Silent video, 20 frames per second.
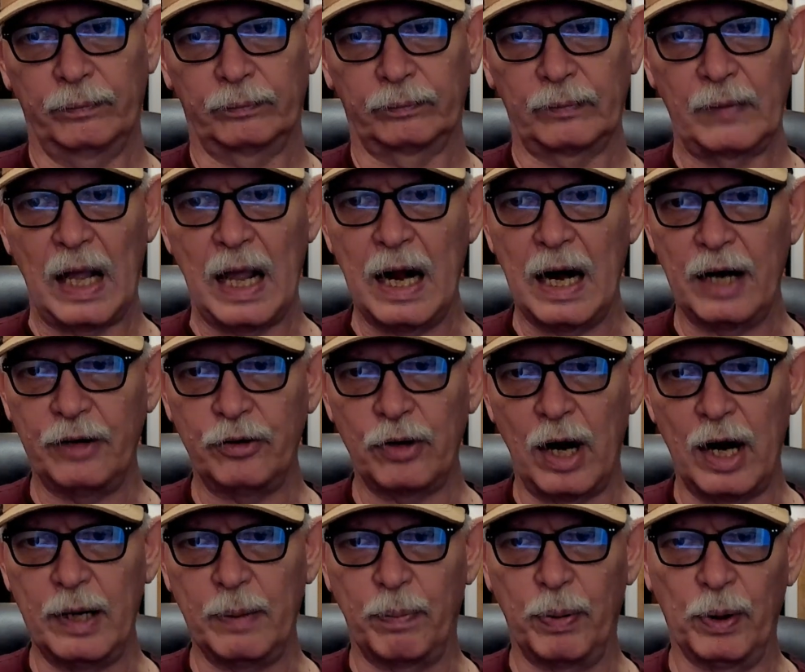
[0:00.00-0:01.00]
And I
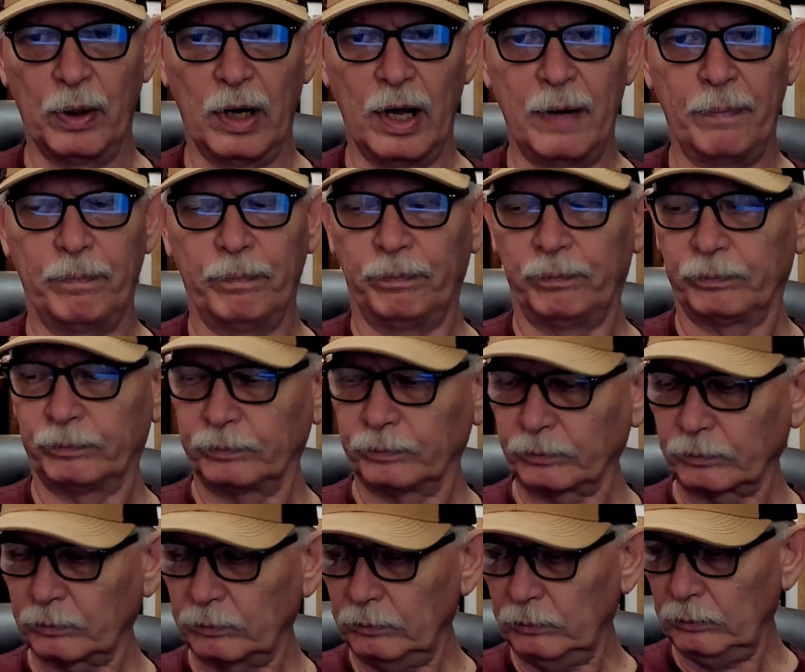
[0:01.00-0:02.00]
tried to pull up
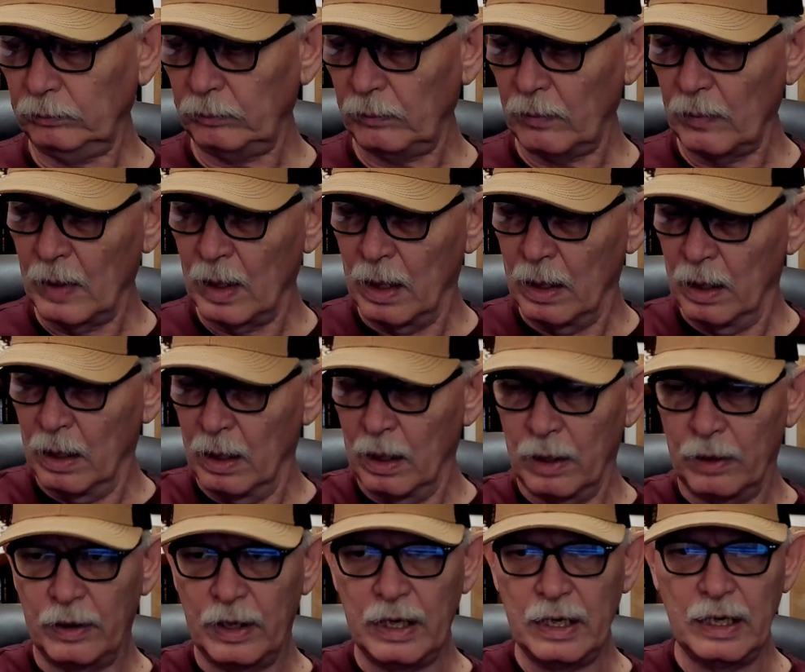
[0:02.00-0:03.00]

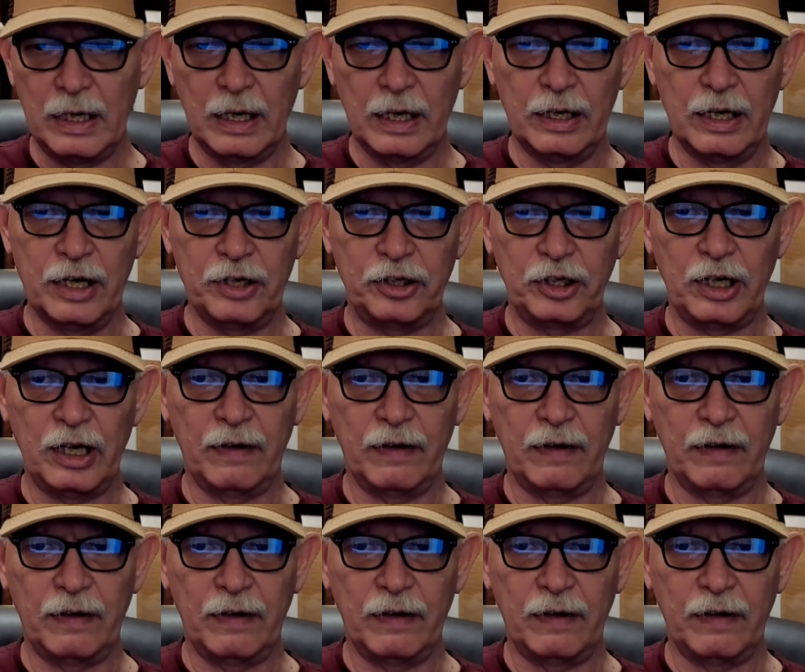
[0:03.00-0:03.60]
the initiative